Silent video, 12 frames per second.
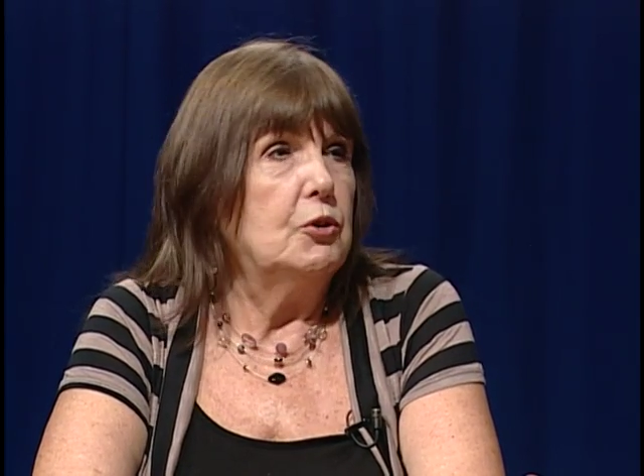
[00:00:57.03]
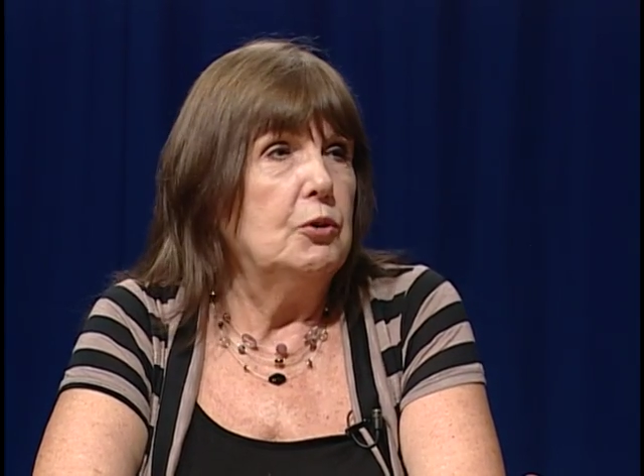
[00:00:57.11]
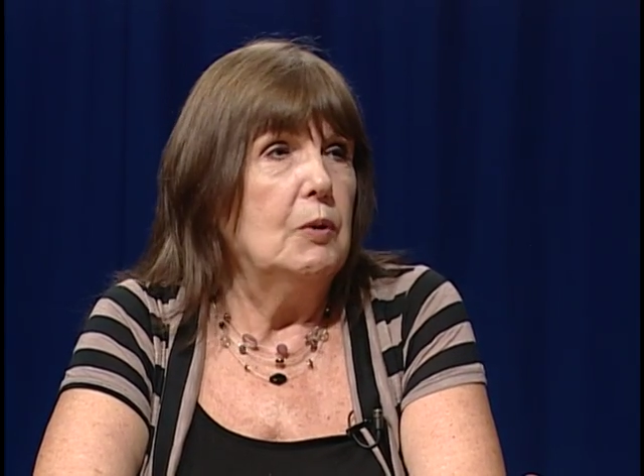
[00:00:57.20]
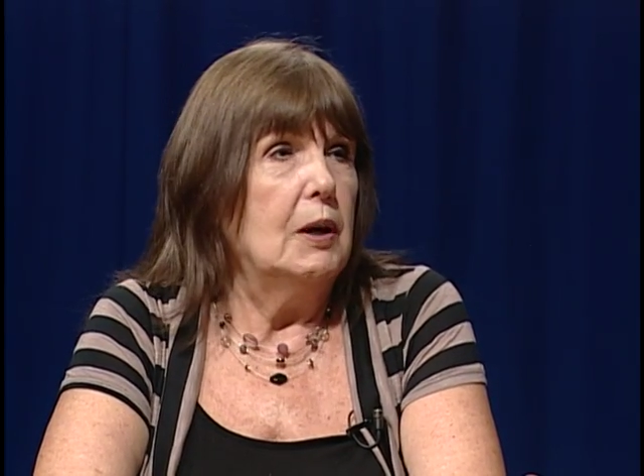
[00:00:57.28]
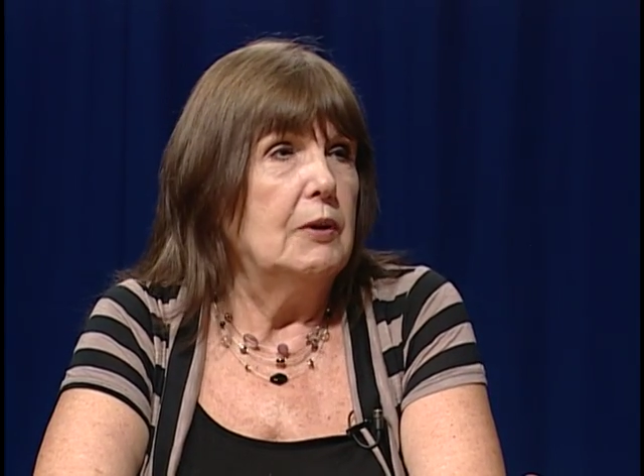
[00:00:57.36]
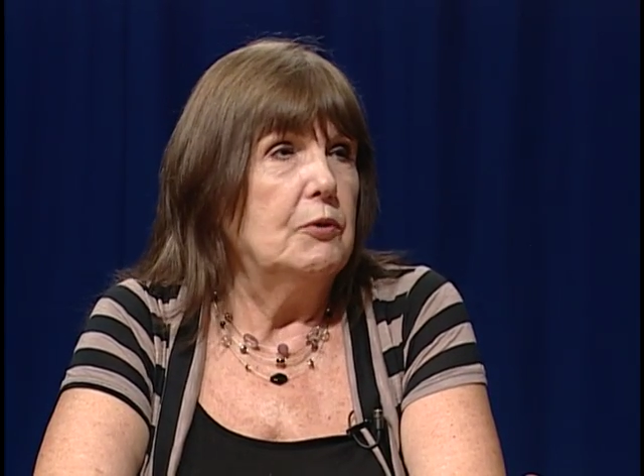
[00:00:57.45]

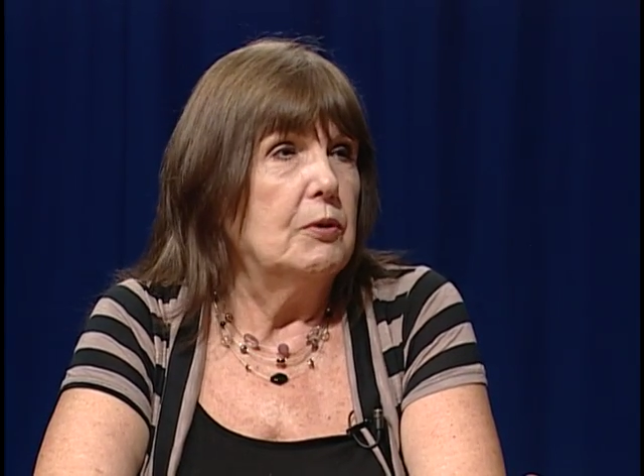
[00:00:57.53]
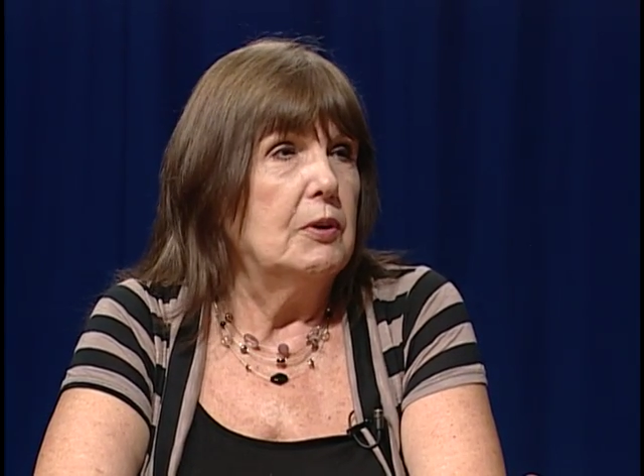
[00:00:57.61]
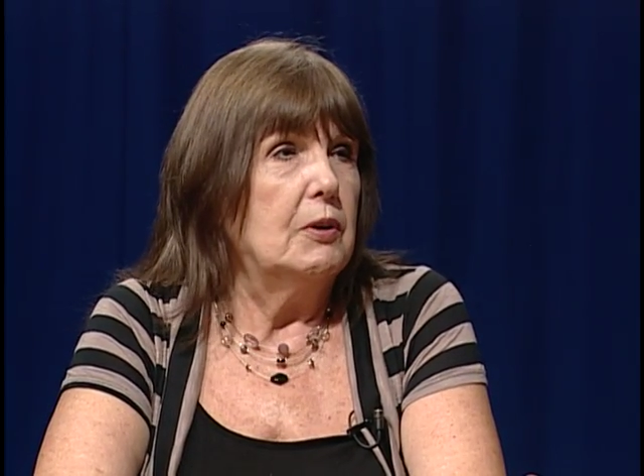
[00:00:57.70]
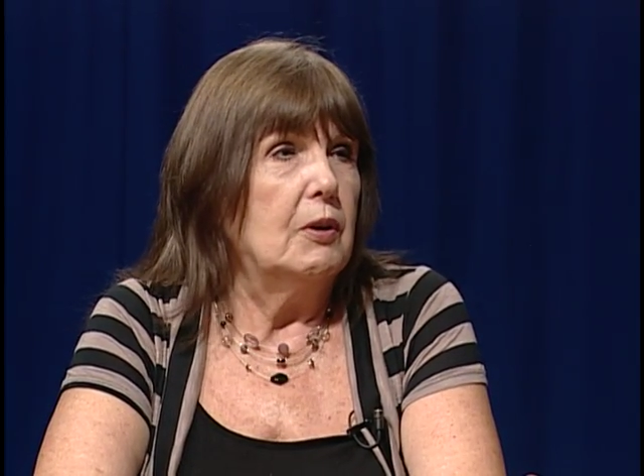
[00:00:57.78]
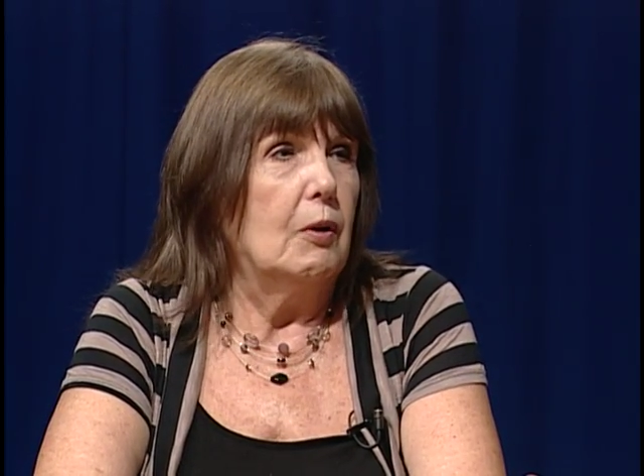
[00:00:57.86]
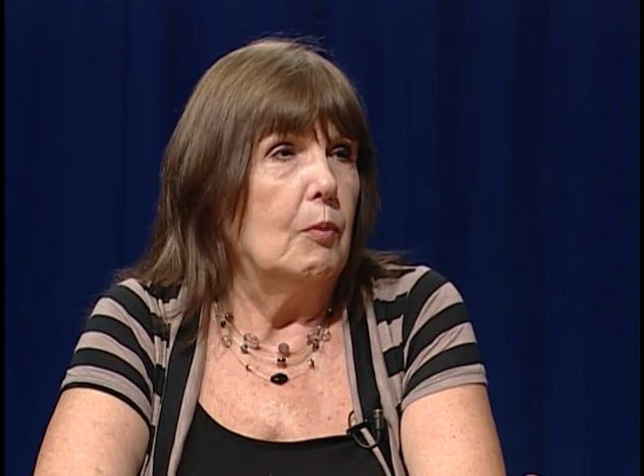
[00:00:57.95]

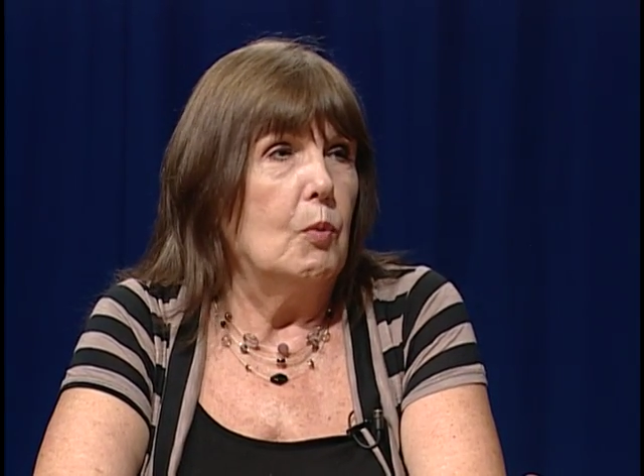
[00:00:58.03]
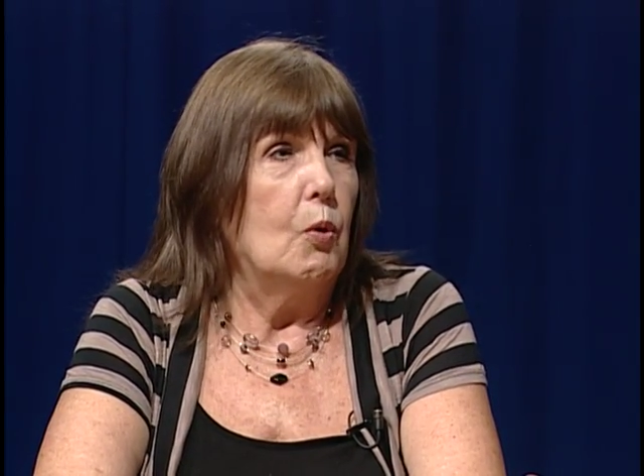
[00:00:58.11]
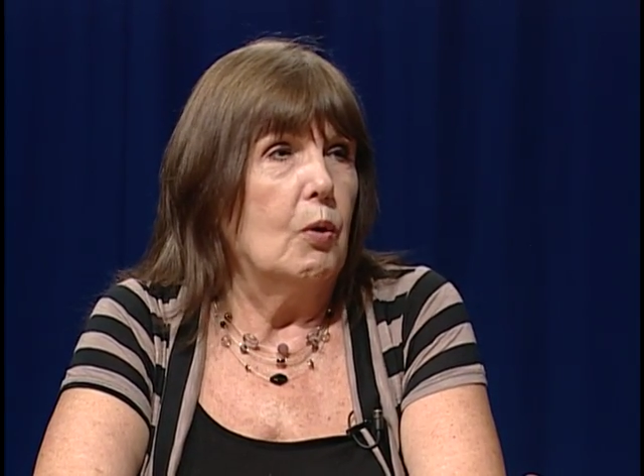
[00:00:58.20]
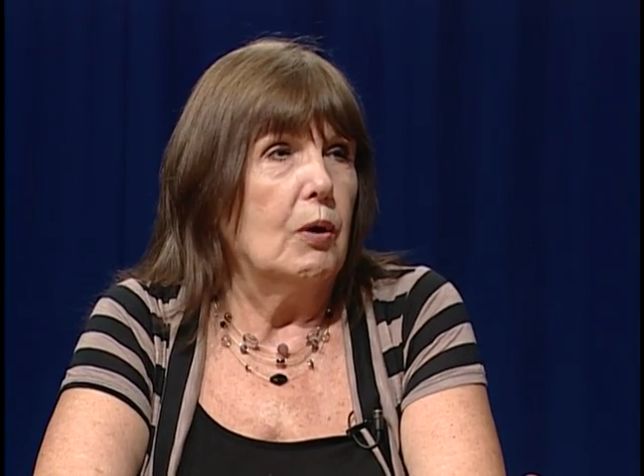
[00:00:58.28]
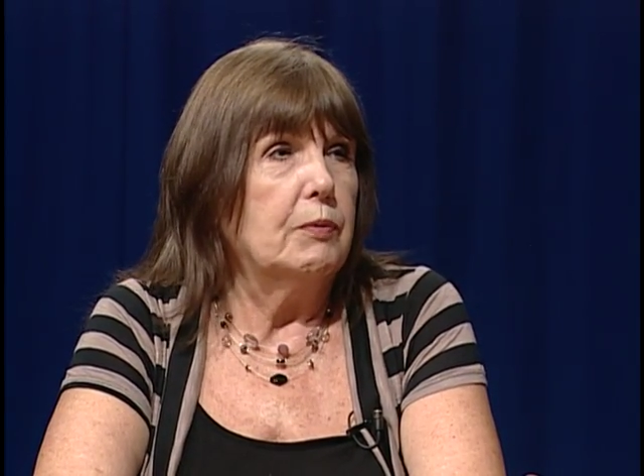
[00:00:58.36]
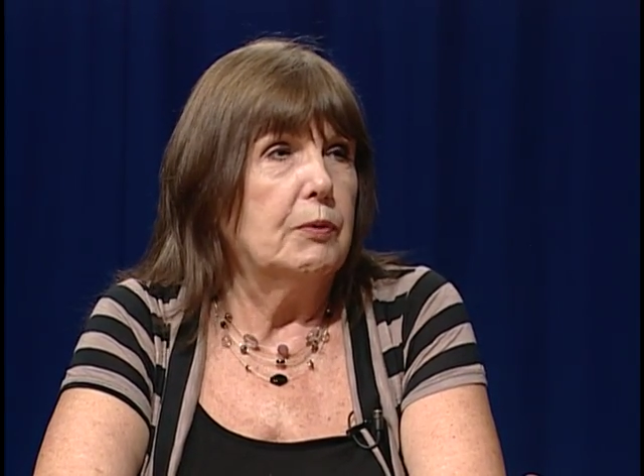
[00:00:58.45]
200 or
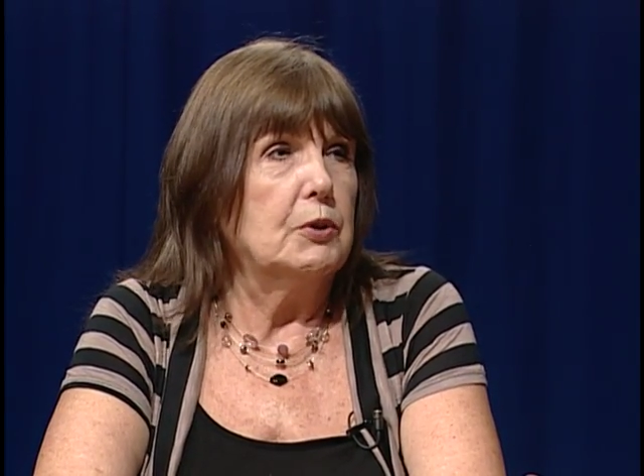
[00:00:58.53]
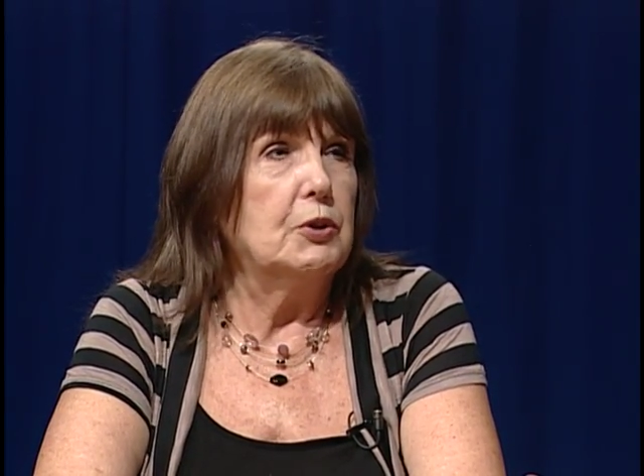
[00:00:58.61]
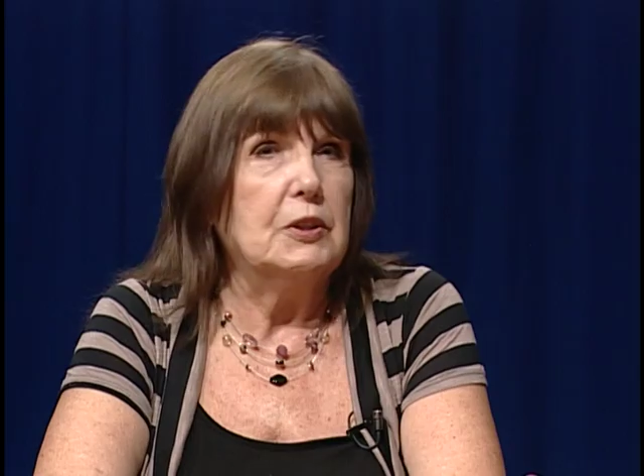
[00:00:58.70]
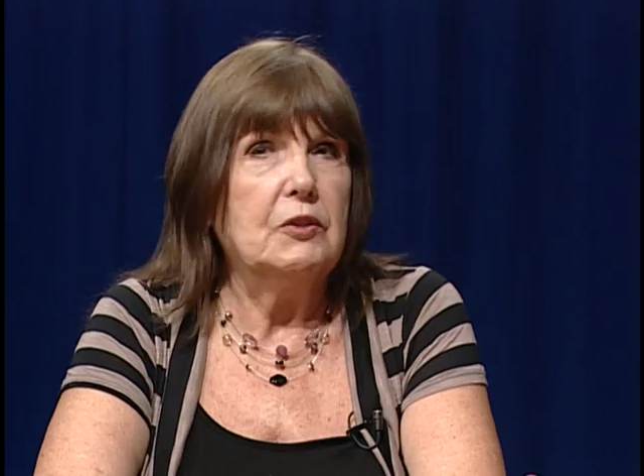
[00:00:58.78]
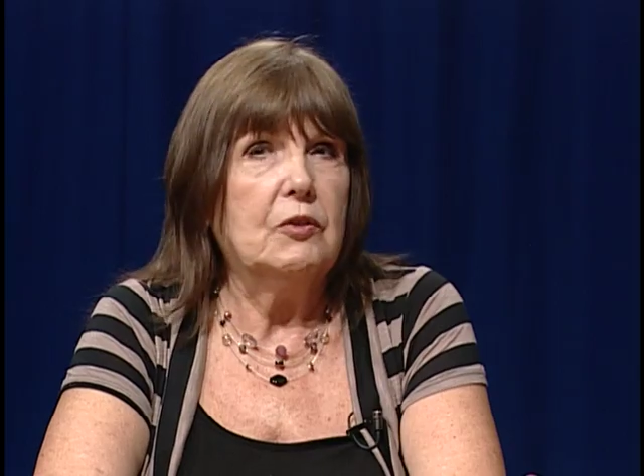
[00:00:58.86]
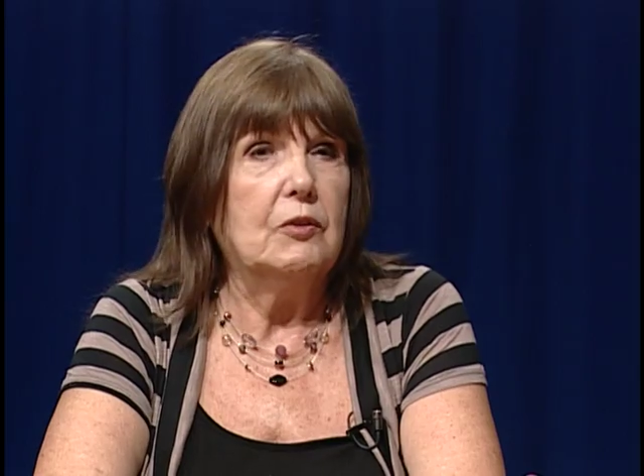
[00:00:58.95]
more for
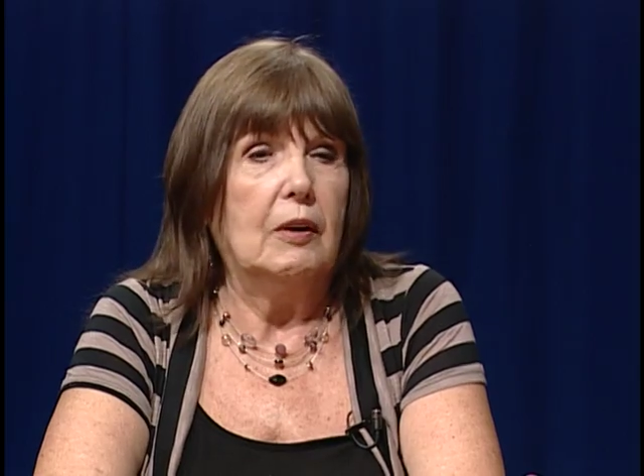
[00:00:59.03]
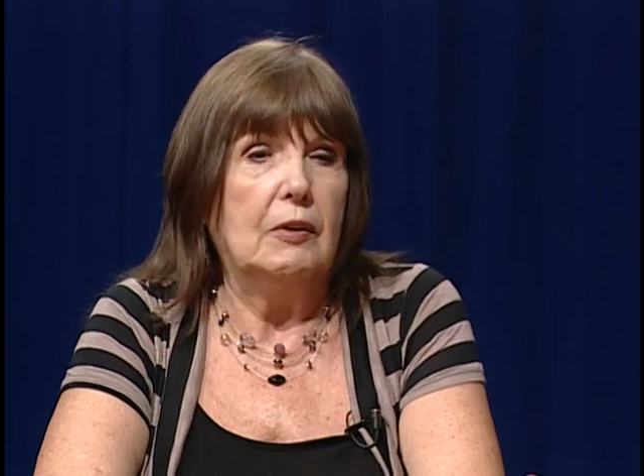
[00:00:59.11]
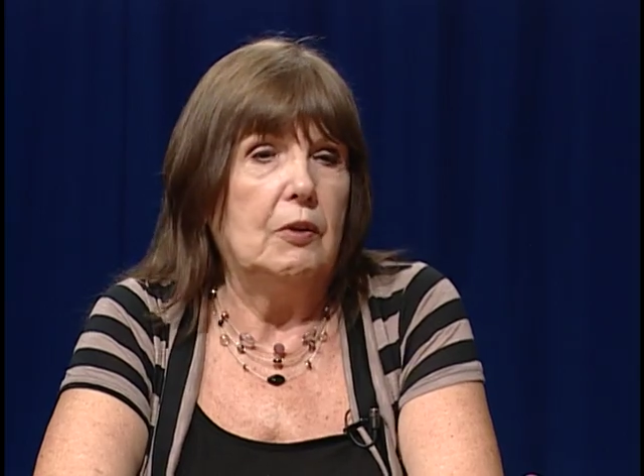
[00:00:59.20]
just,